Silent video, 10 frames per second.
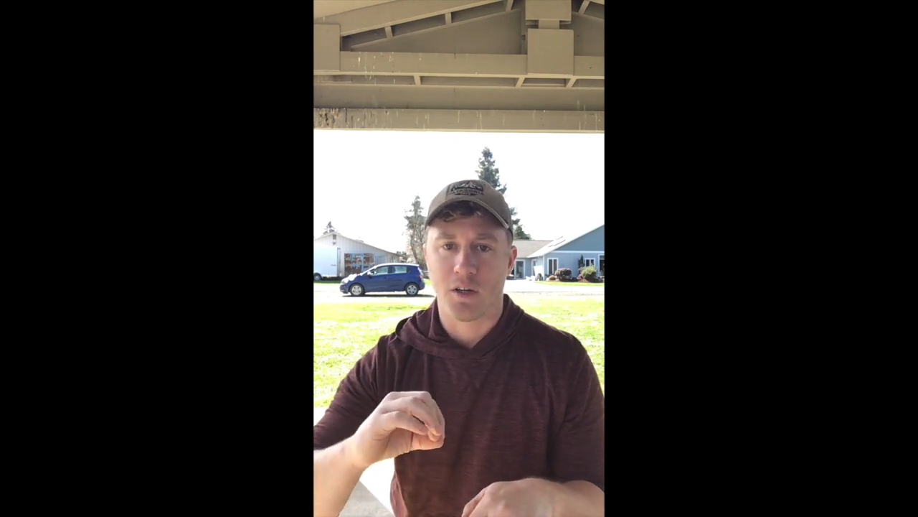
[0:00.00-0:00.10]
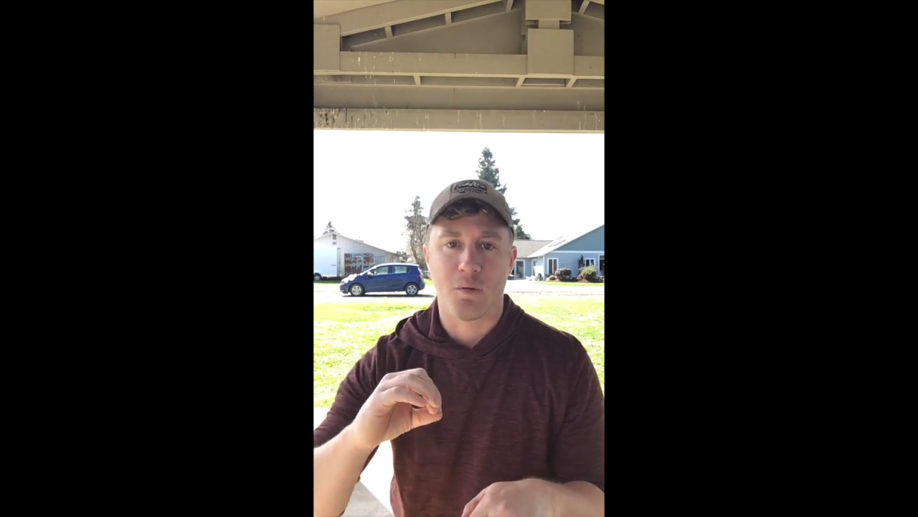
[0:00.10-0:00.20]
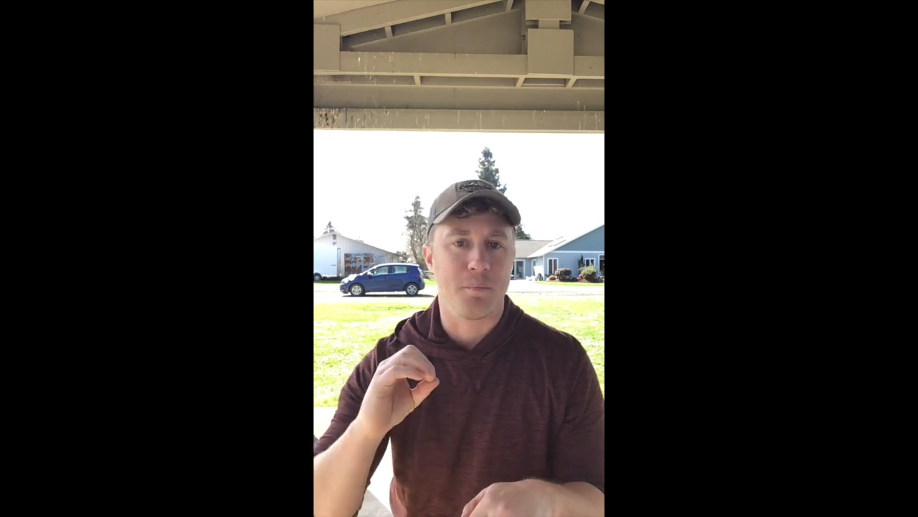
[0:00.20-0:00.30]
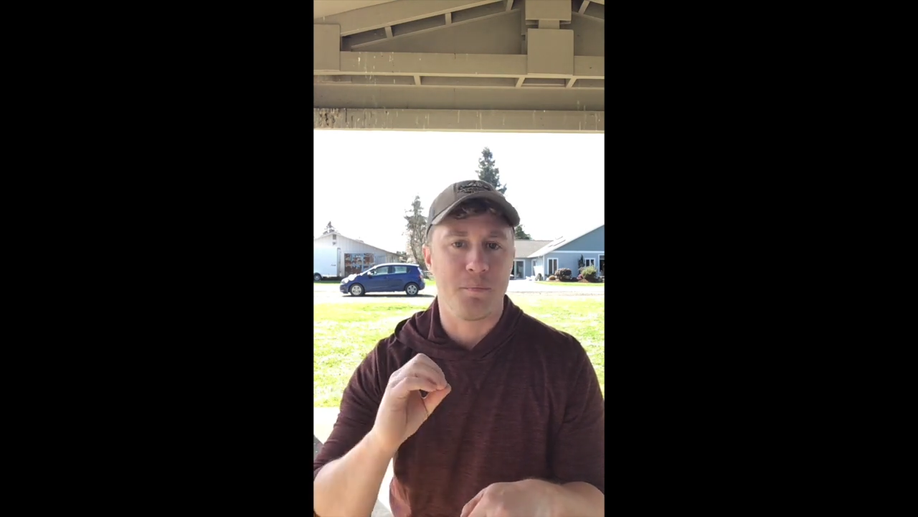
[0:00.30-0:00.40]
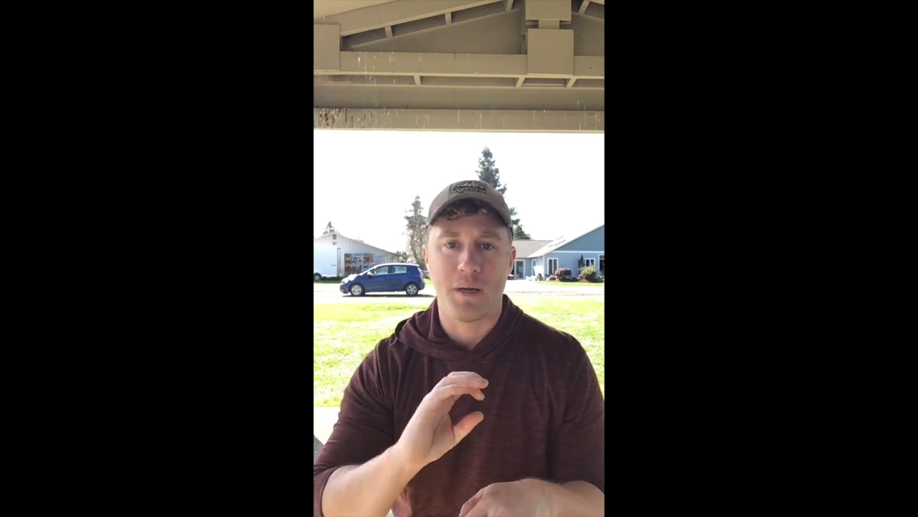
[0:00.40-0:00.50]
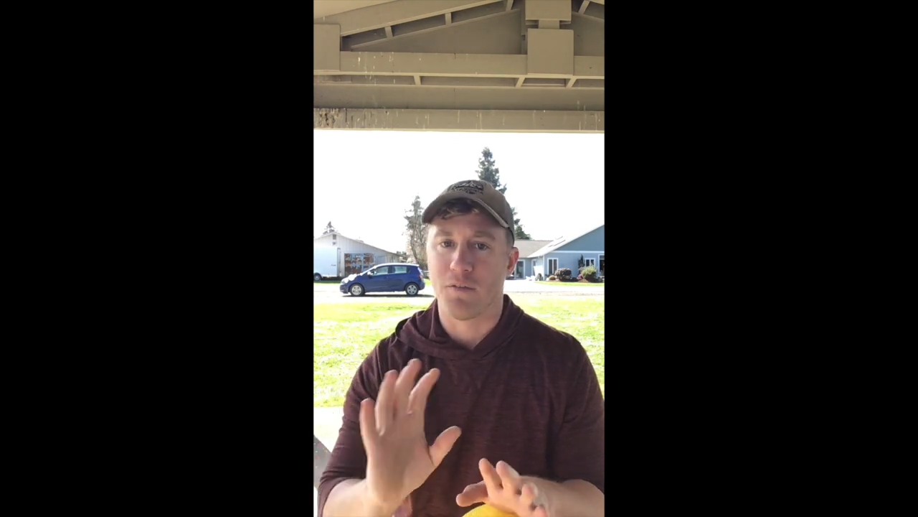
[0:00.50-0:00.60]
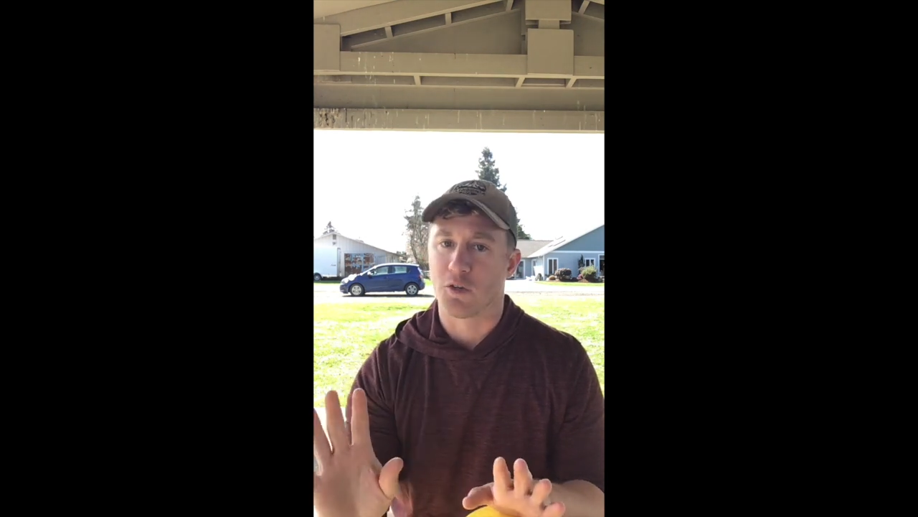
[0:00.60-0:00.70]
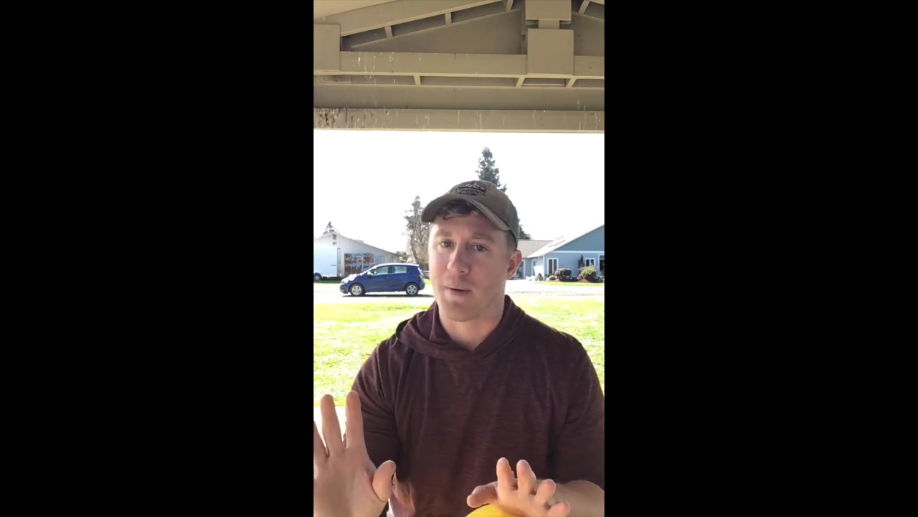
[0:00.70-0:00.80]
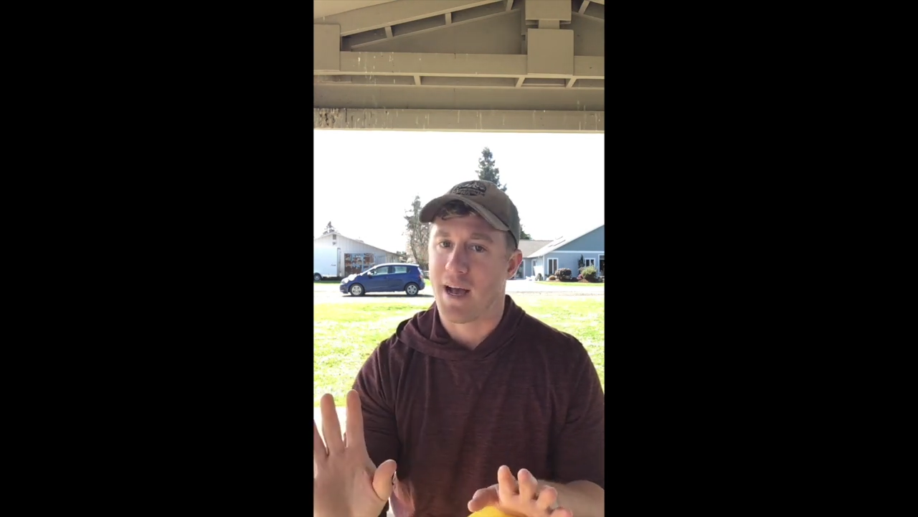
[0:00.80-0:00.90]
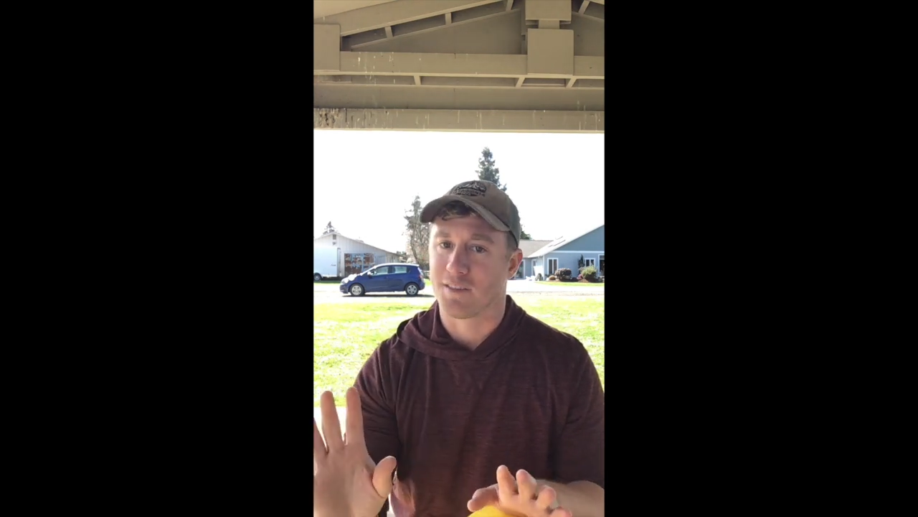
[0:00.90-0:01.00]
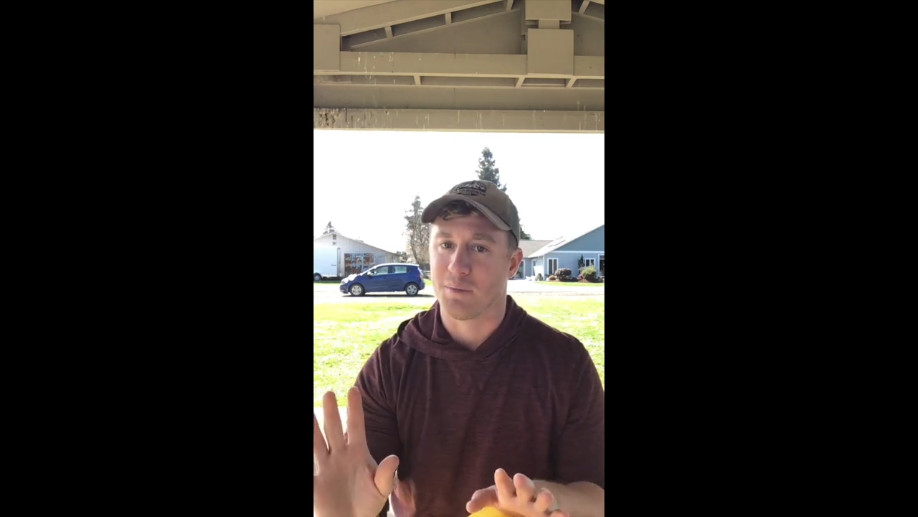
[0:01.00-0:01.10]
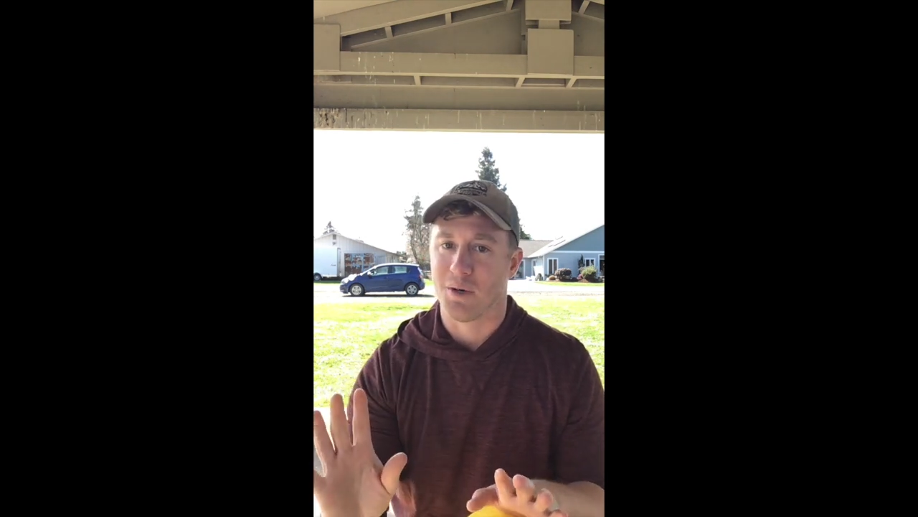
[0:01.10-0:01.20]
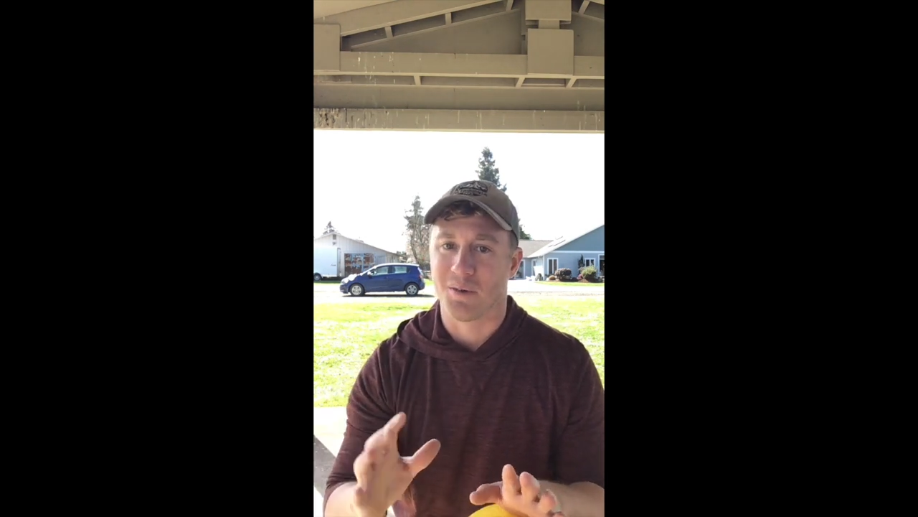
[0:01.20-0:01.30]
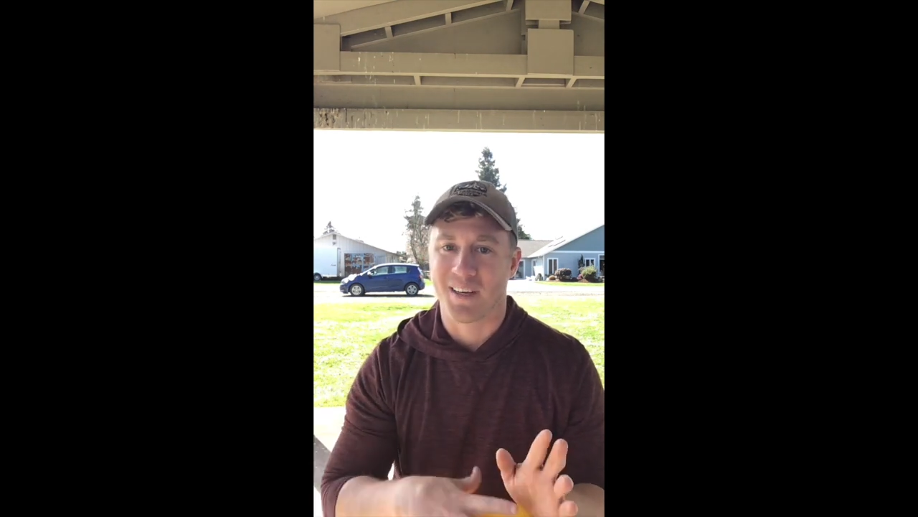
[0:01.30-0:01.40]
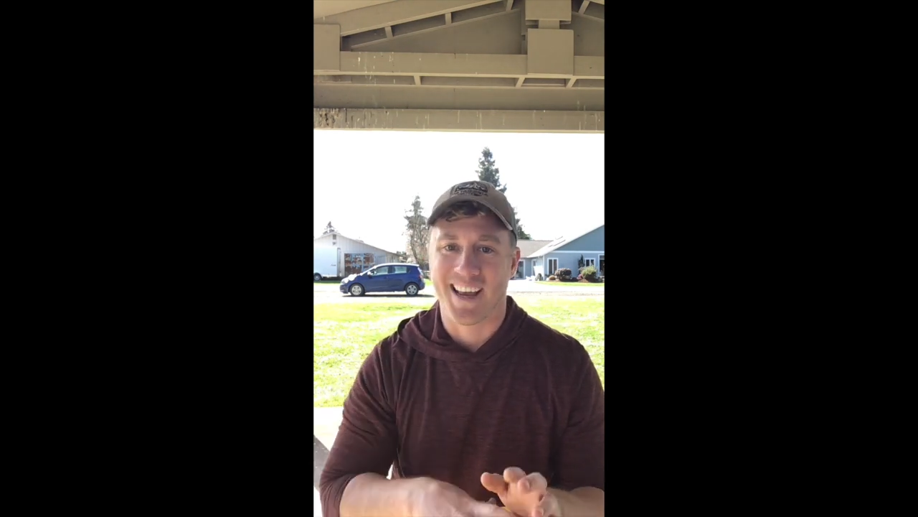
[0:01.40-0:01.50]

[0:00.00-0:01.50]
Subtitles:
called BEAVERS Basketball.